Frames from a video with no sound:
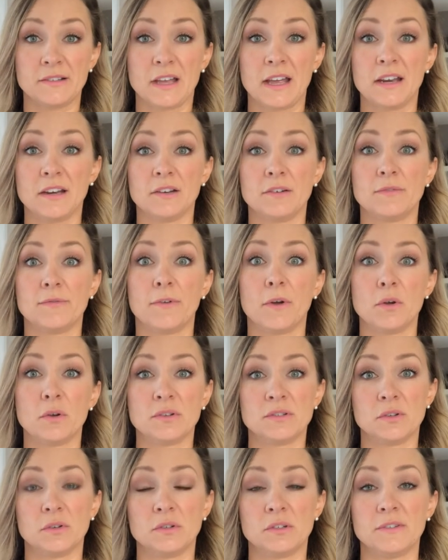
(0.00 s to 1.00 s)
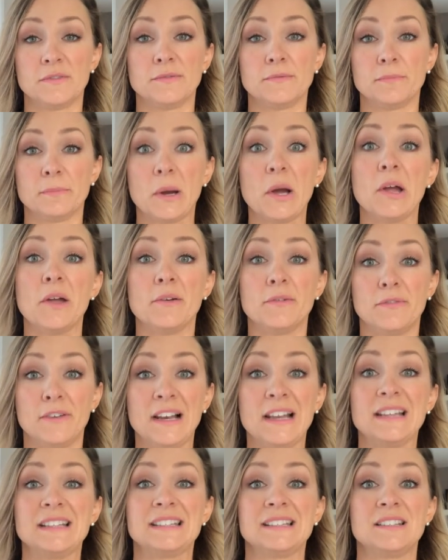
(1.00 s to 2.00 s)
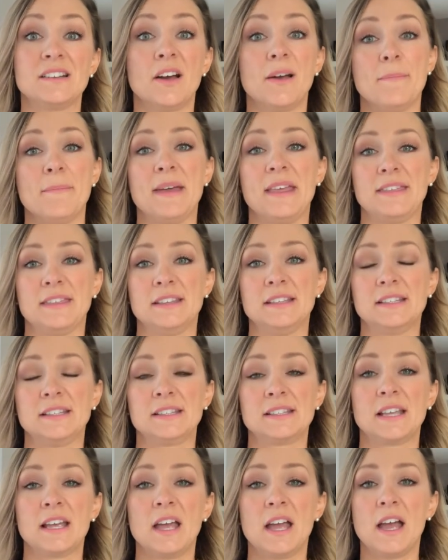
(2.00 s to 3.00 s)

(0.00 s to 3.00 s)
and focus on biophilic design methods,